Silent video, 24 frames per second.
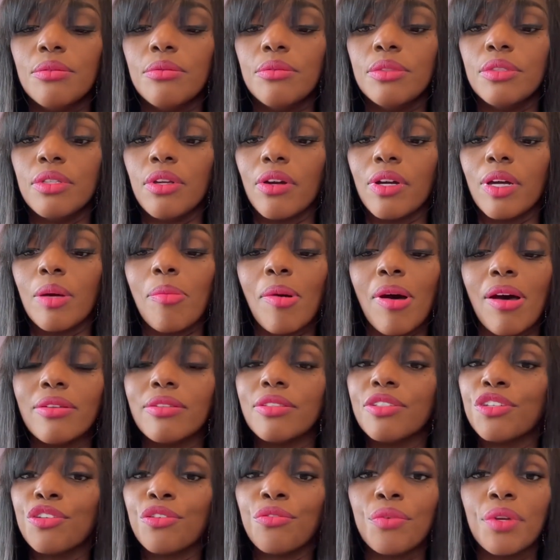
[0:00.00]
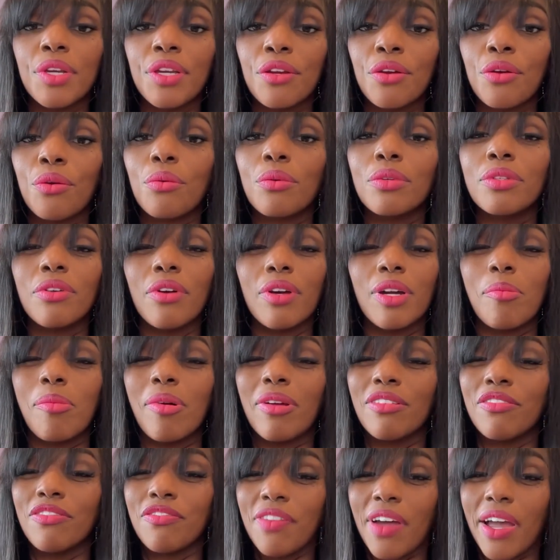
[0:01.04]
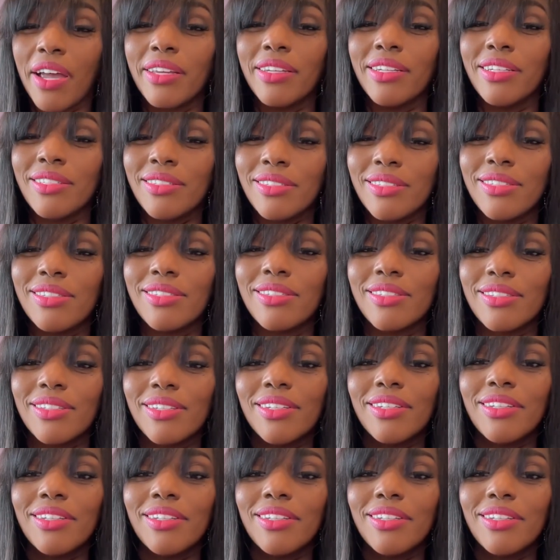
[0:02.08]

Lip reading: we talk about career, we talk about finance,